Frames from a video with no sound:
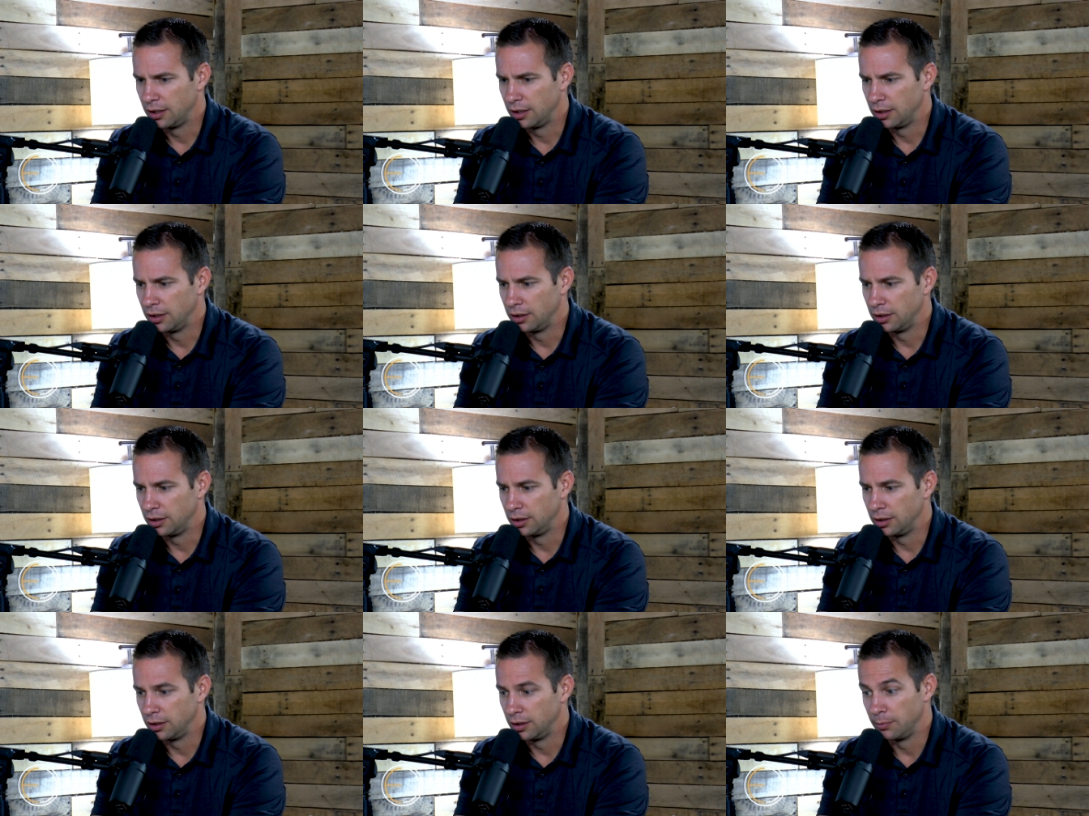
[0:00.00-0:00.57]

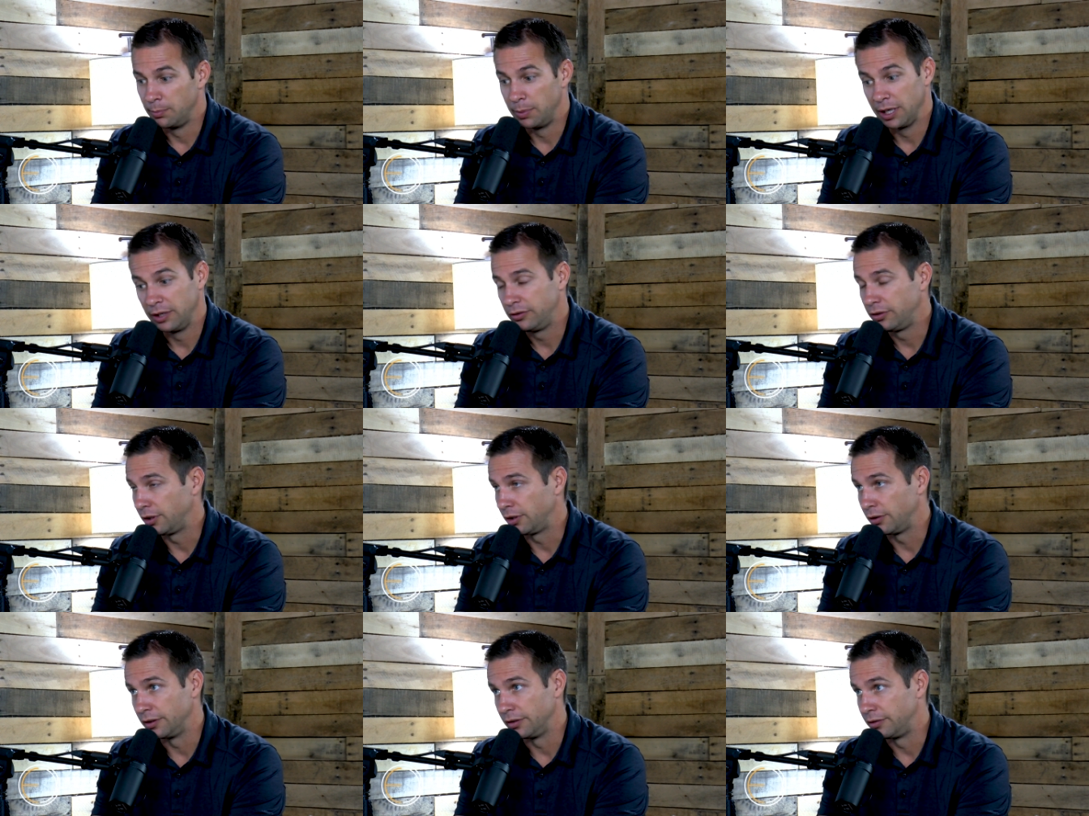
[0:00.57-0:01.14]
It
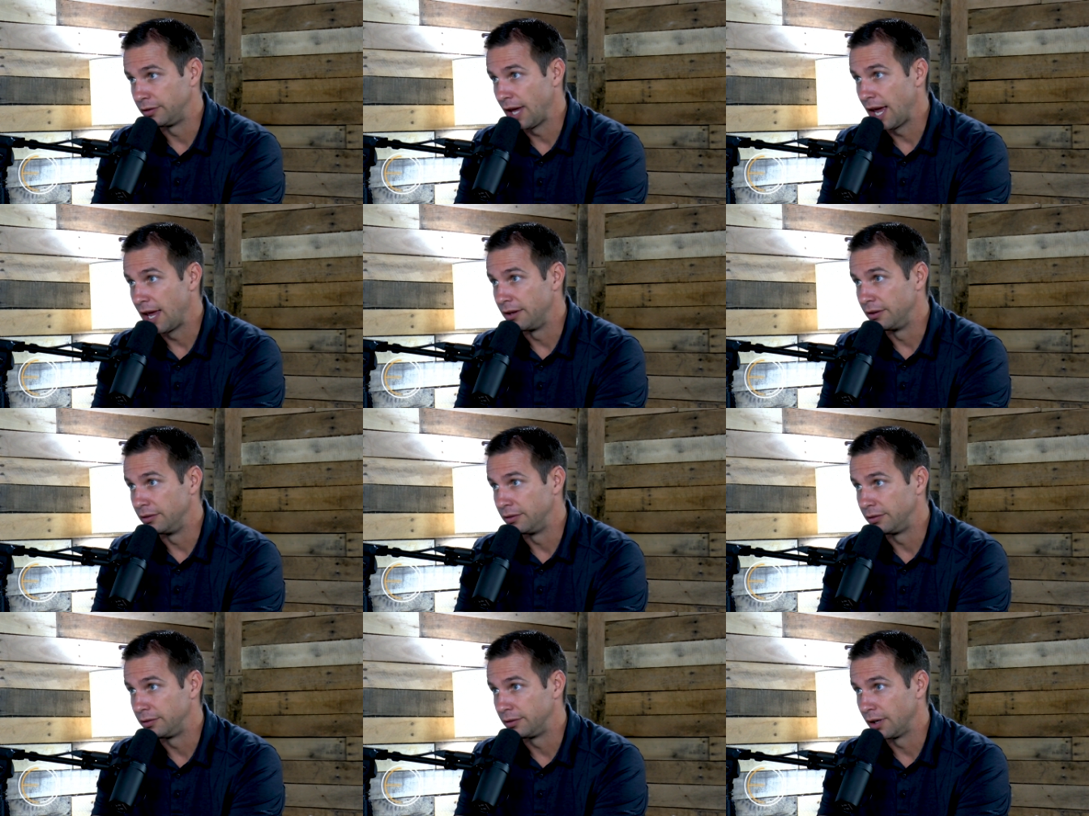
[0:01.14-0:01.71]
basically
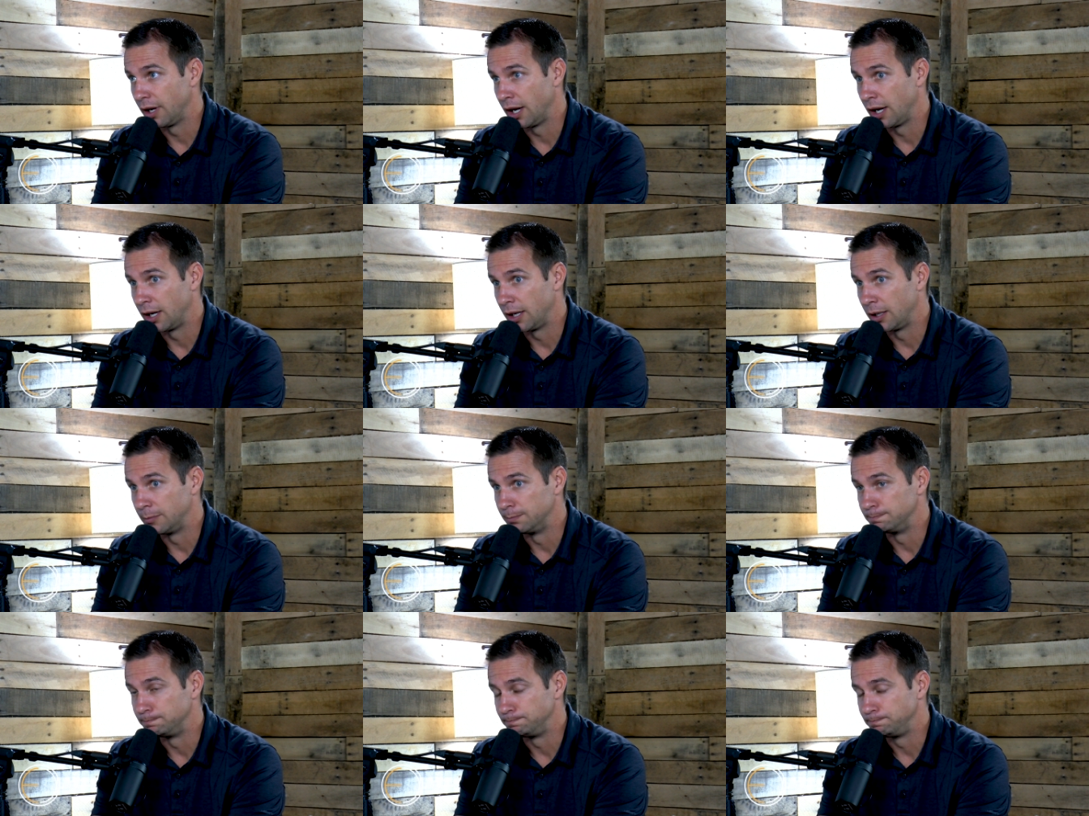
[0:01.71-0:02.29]
says,
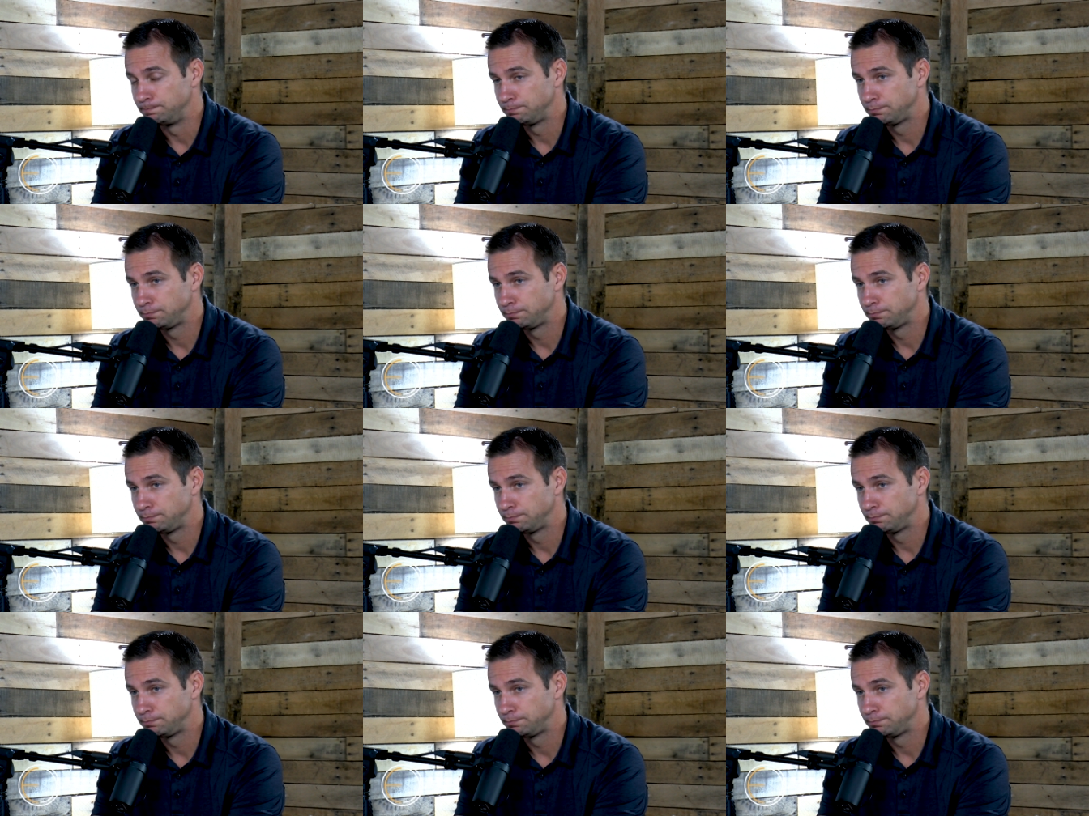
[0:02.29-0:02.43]
um,